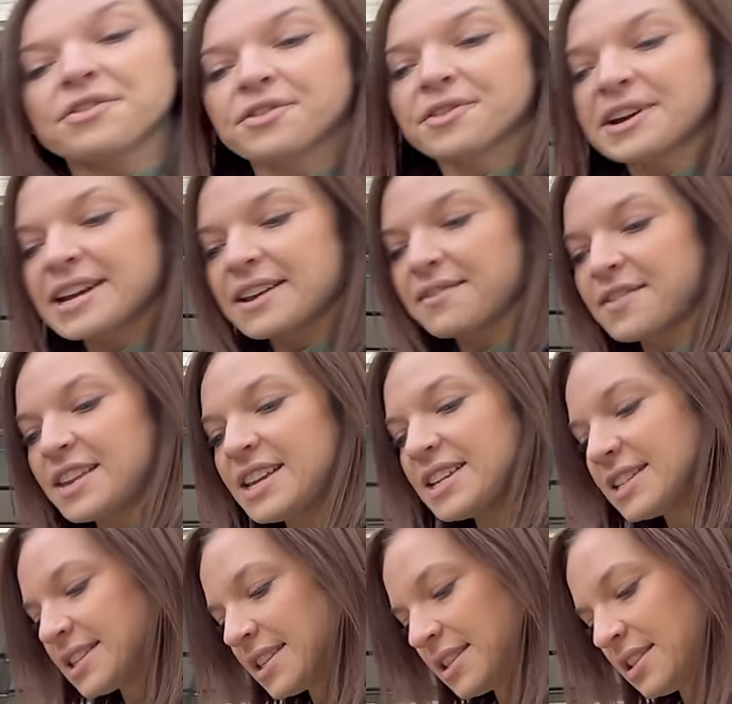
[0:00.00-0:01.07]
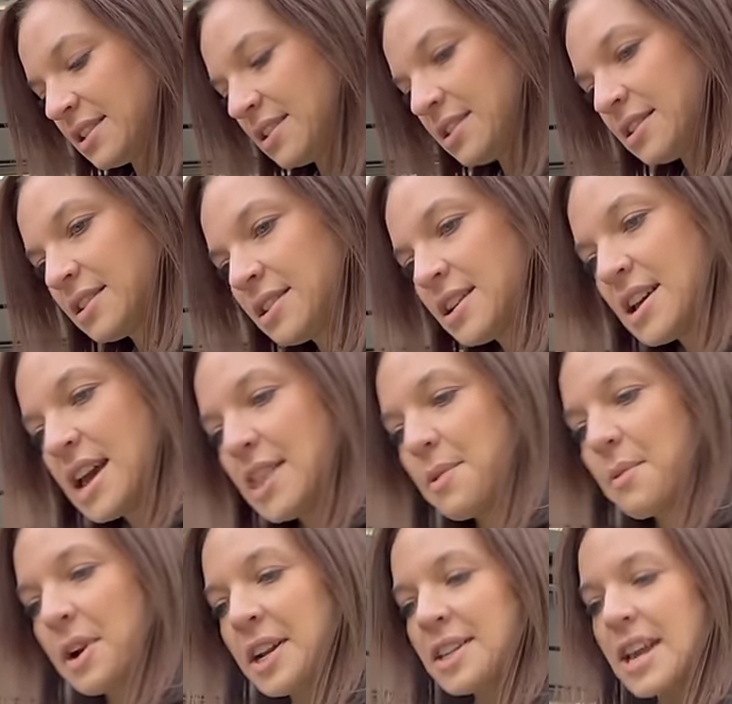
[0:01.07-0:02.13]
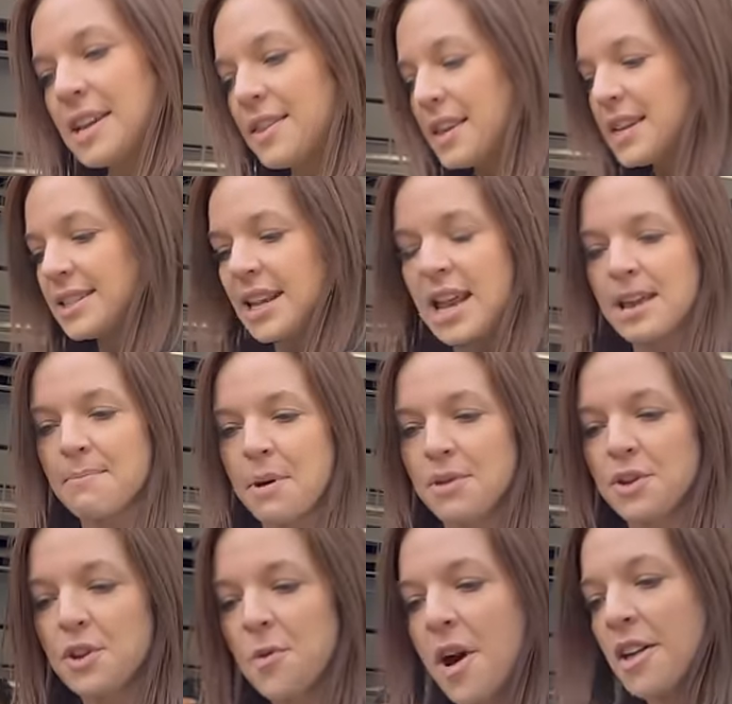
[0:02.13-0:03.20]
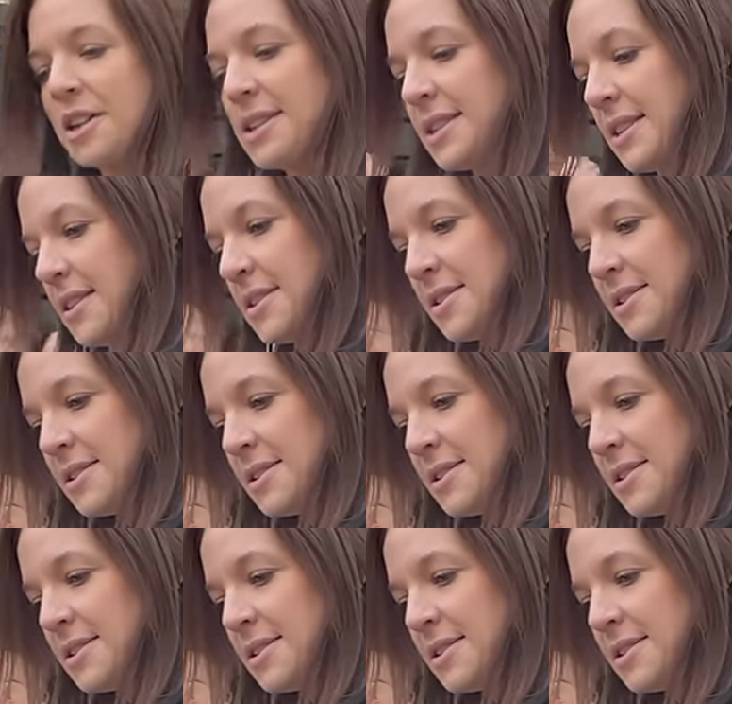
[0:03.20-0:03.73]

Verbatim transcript: three of these, okay. and then we're gonna take these and both of your wallets.